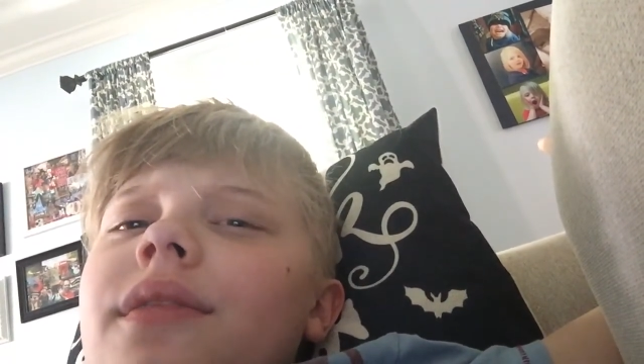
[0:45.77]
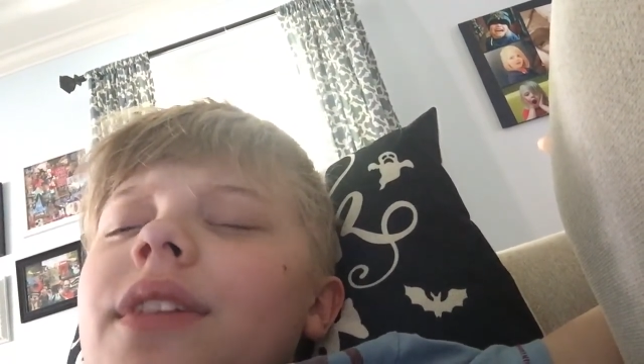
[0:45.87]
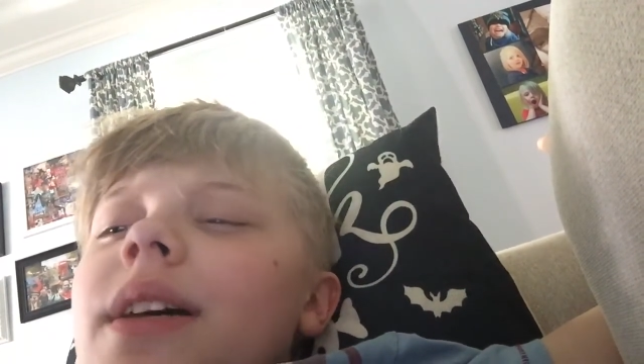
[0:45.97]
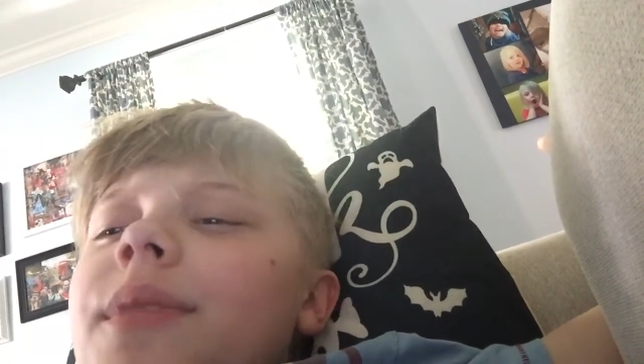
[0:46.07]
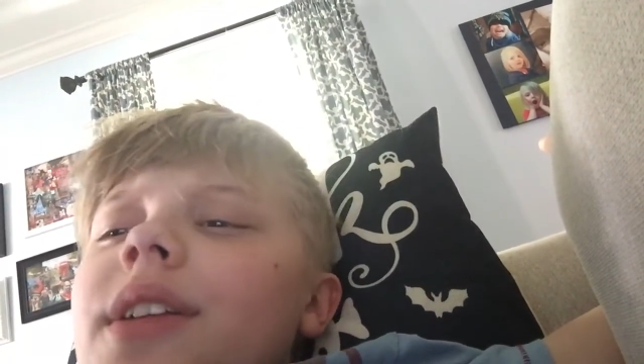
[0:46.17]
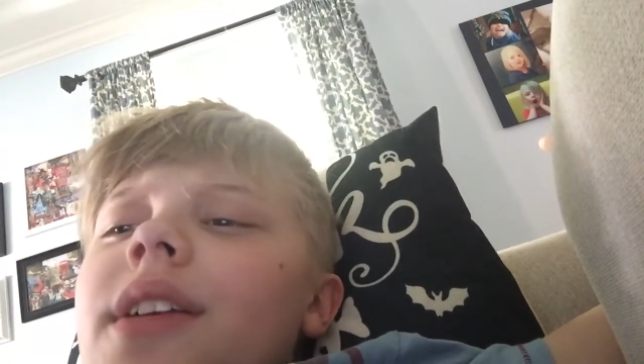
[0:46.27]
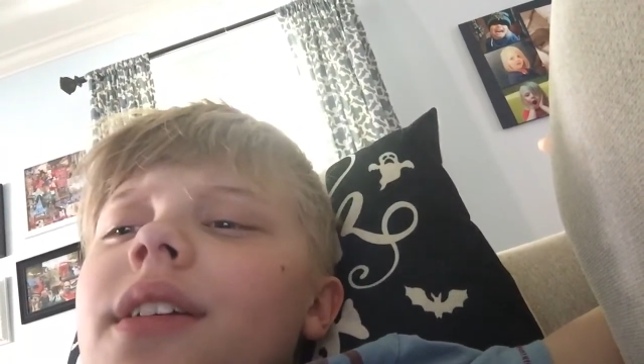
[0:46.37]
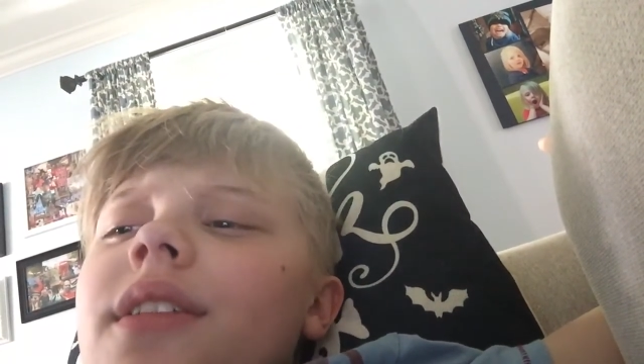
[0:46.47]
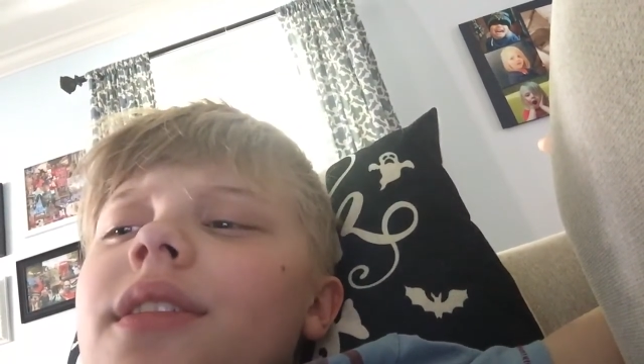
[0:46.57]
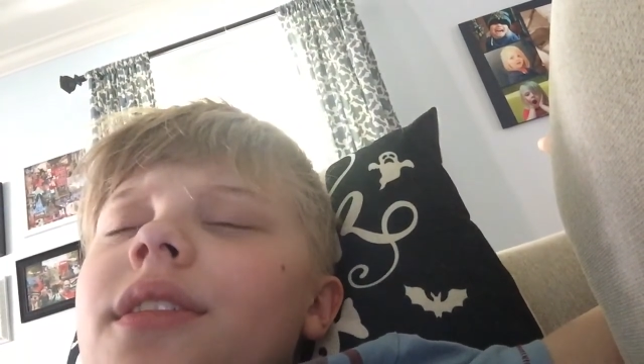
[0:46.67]

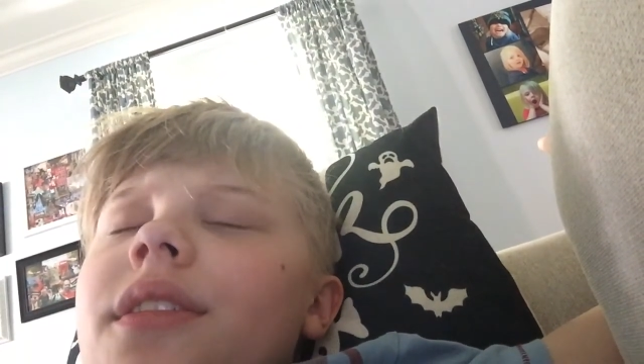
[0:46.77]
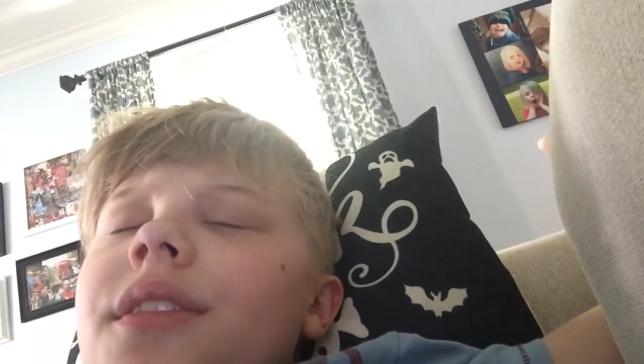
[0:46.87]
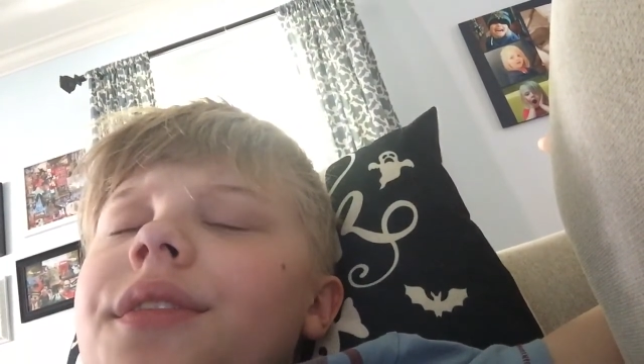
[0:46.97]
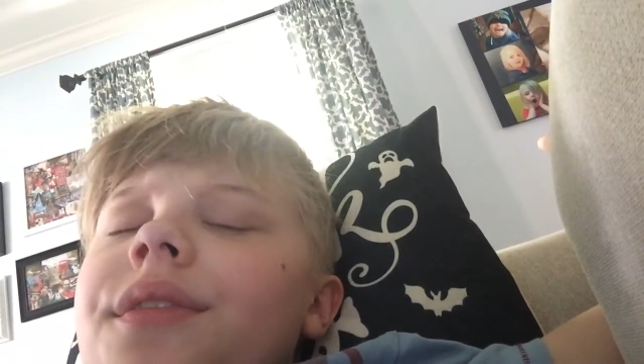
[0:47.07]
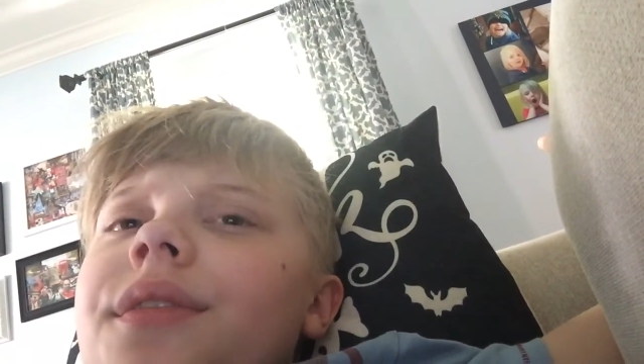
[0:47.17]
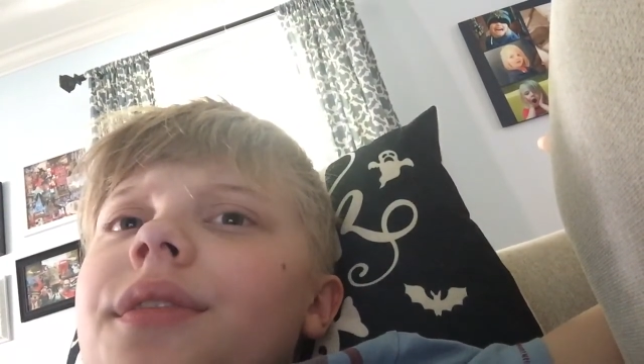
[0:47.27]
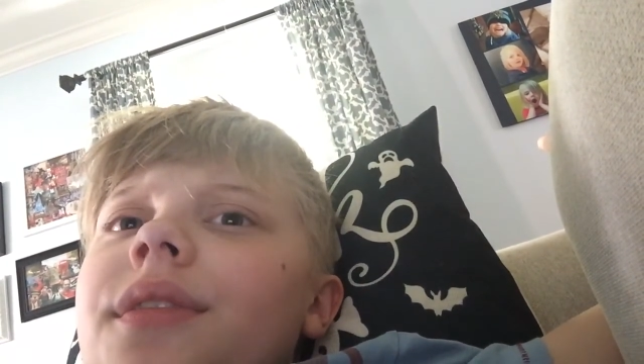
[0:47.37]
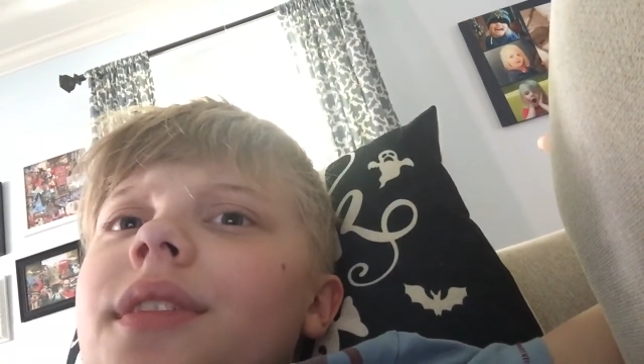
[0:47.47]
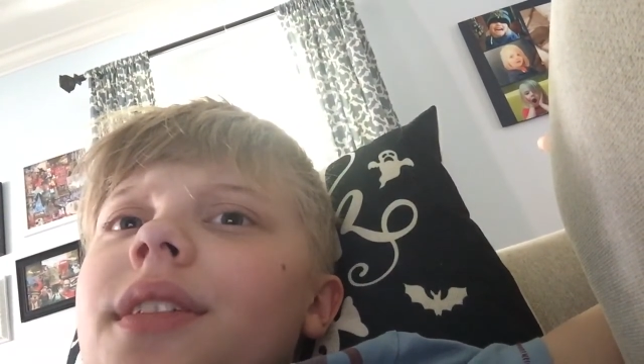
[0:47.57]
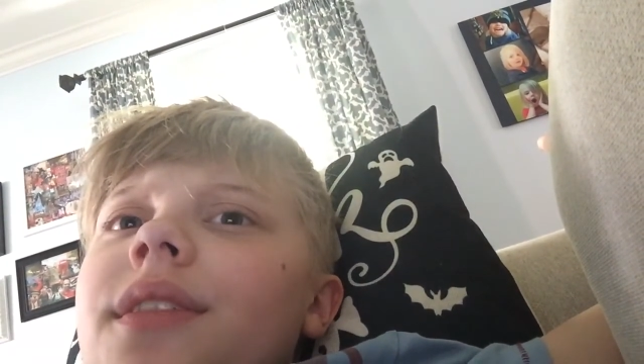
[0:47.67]
vomiting and stuff.
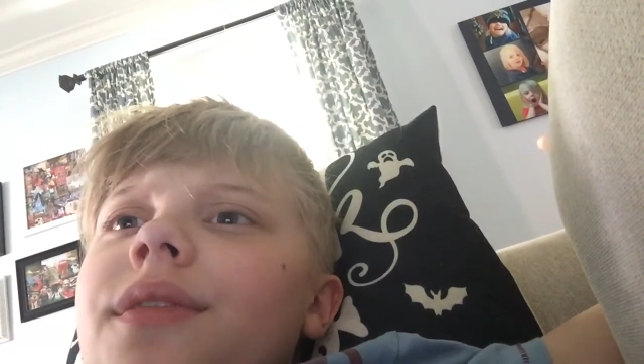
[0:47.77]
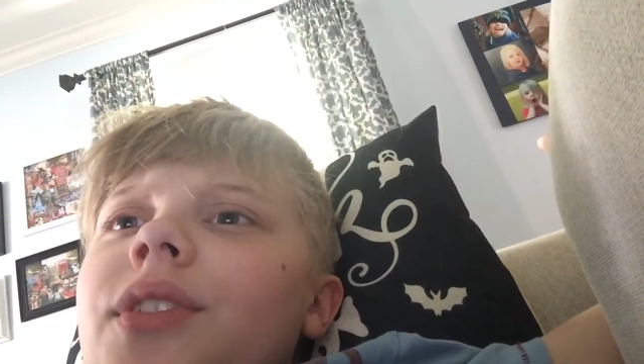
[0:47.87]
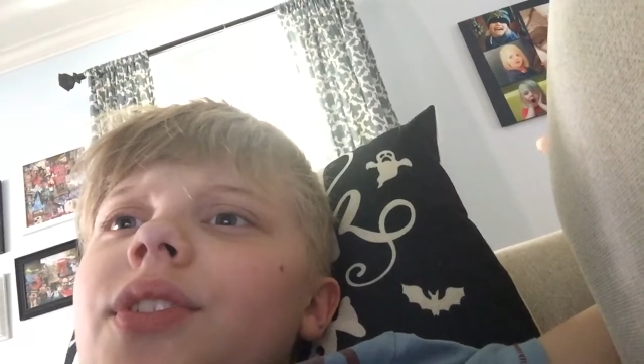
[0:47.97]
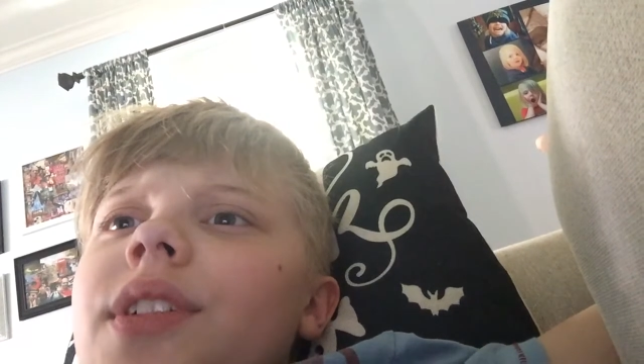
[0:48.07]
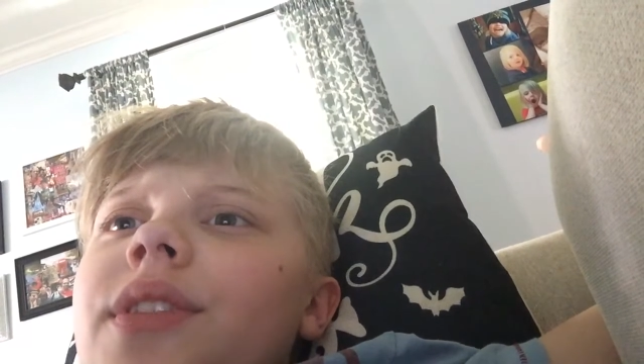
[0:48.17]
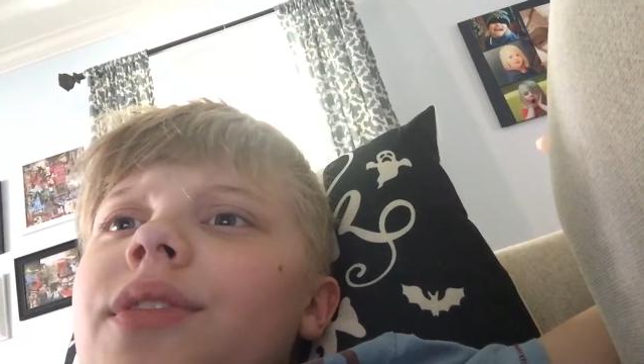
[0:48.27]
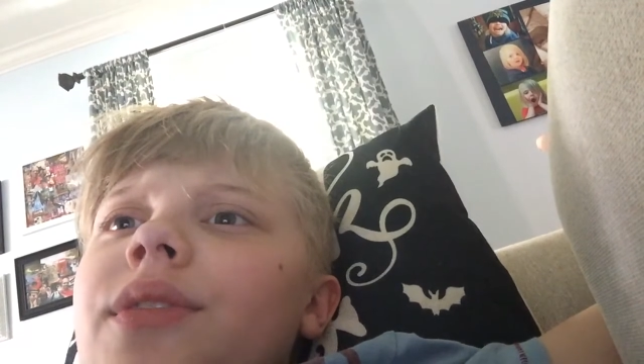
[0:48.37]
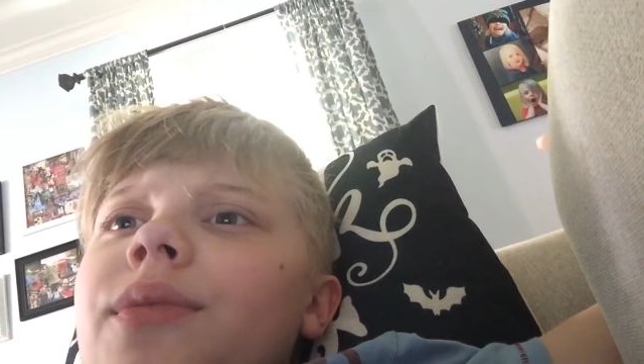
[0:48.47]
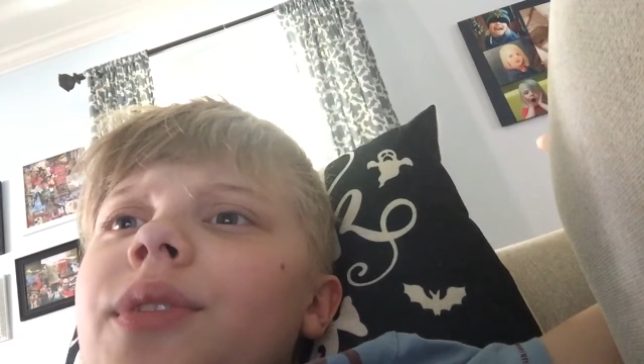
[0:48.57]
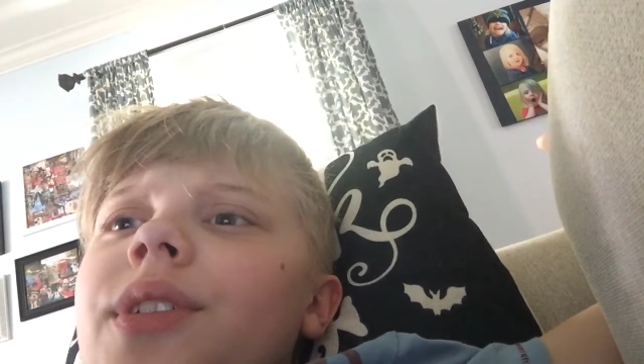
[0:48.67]
The first day was
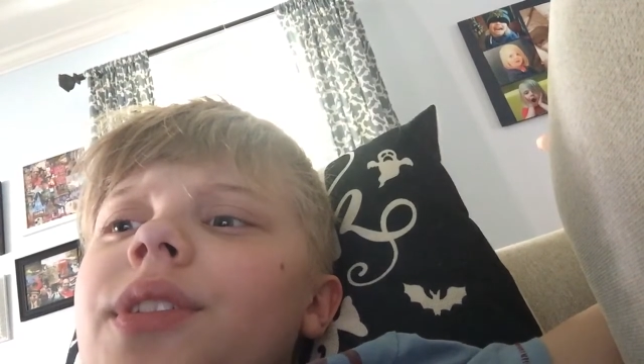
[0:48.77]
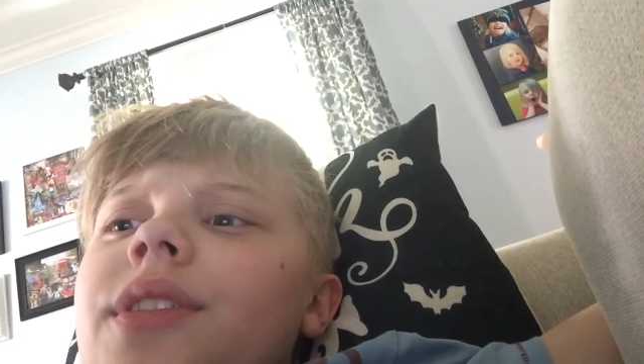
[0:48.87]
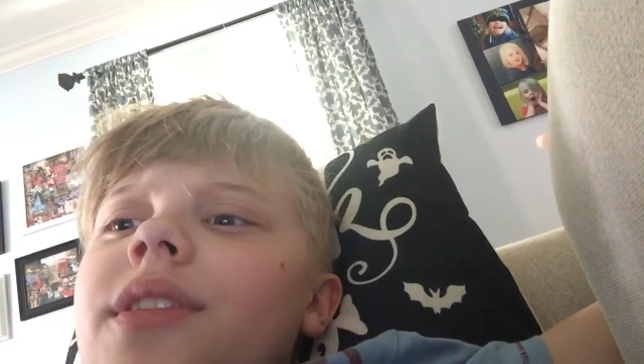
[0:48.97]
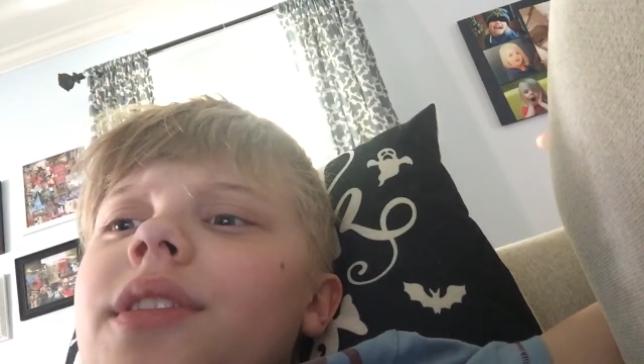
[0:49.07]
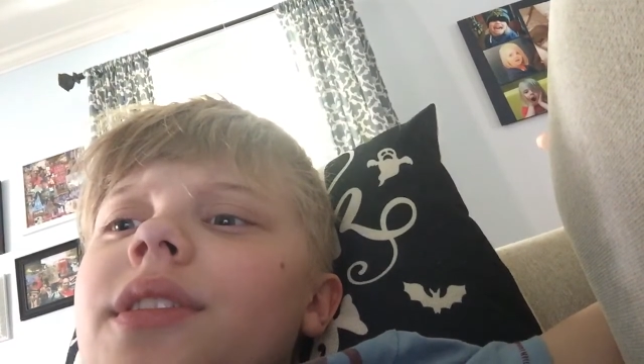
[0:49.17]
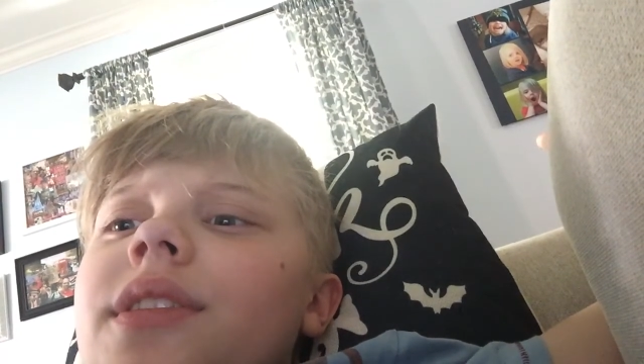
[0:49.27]
the worst.